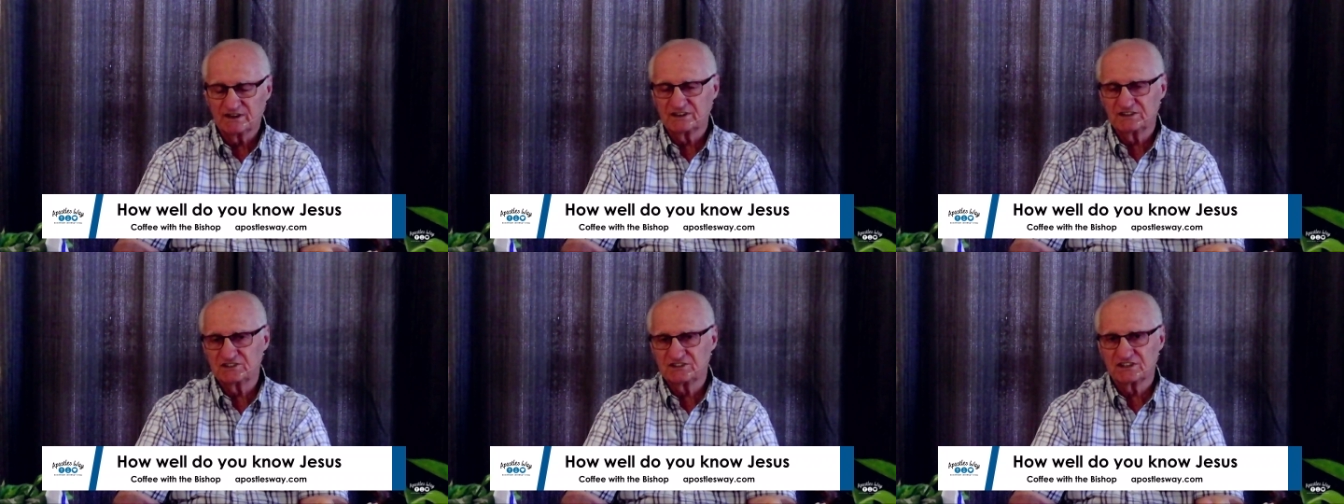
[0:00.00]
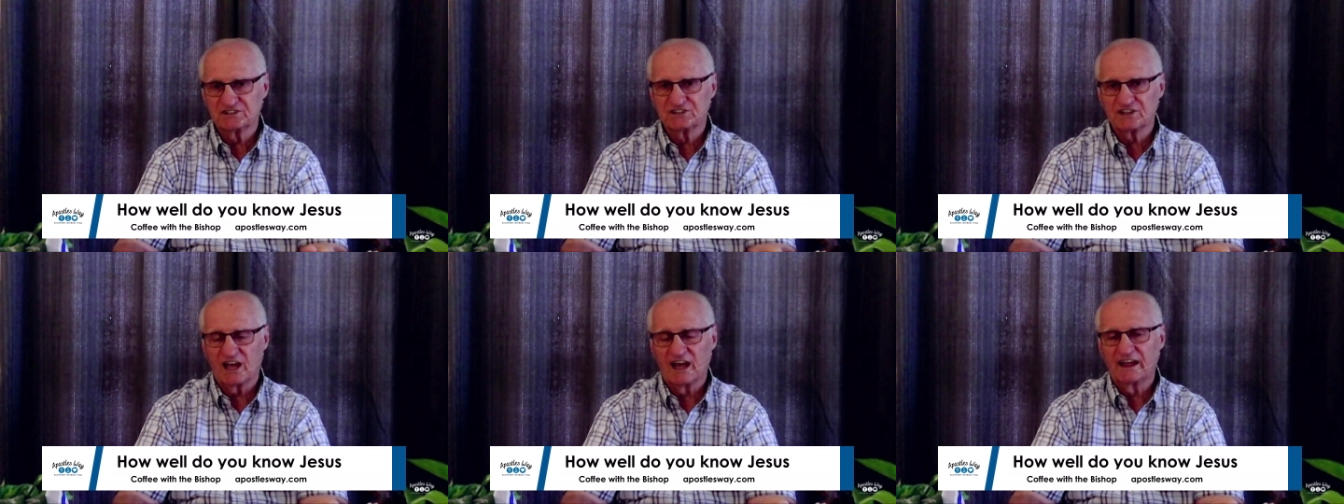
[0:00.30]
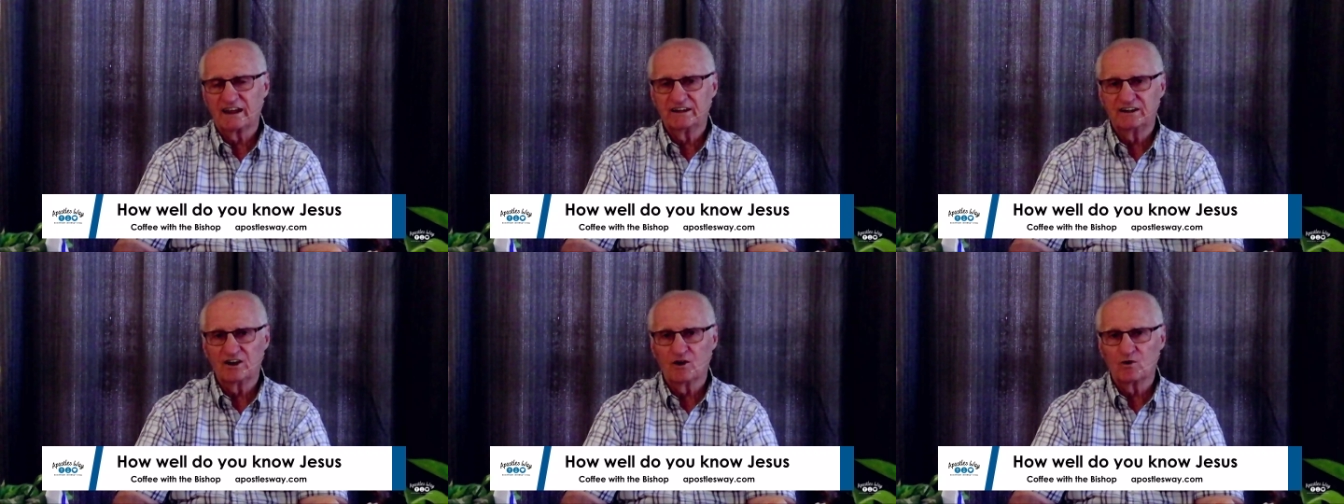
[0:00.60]
He says, I
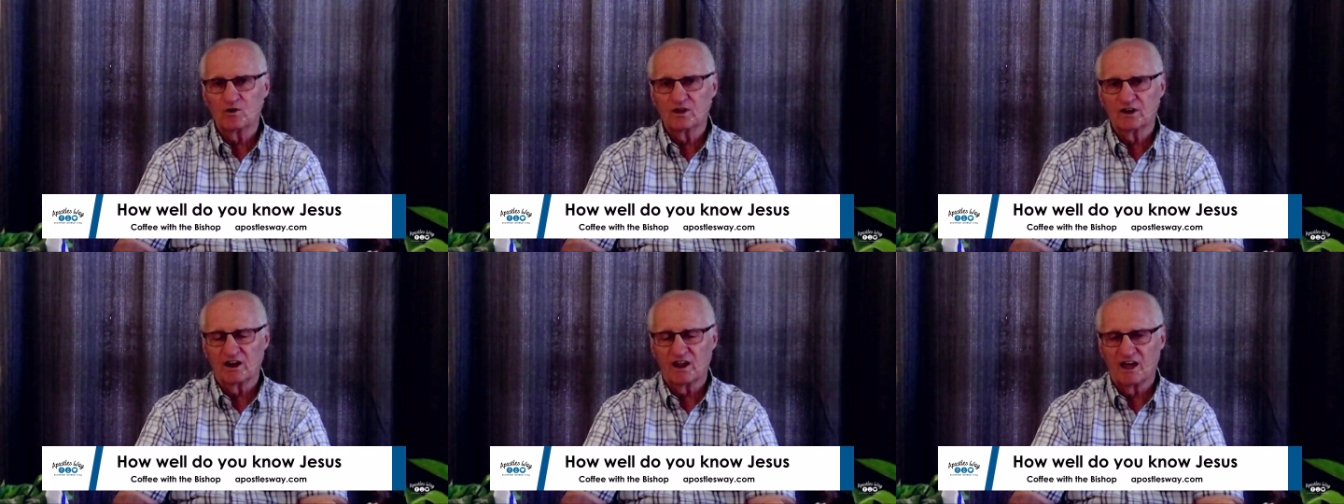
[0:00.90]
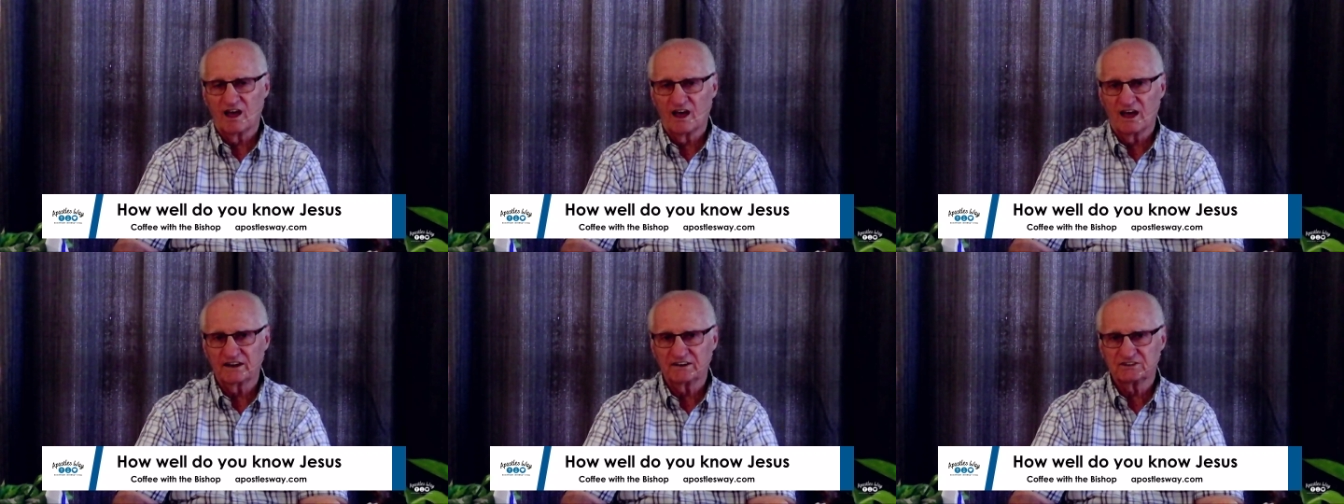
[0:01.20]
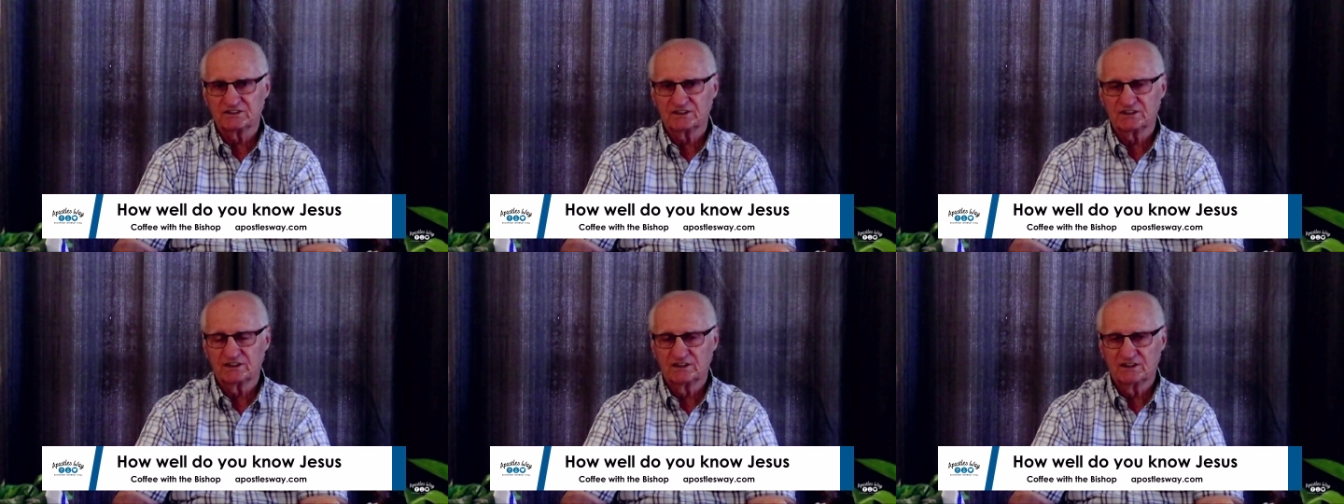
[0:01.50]
know a
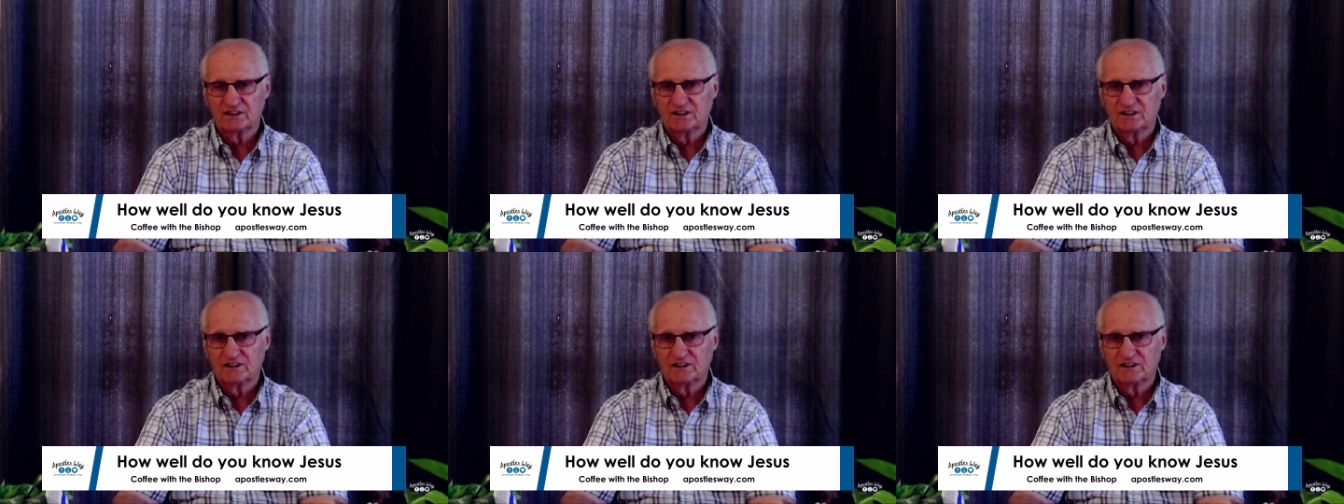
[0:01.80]
lot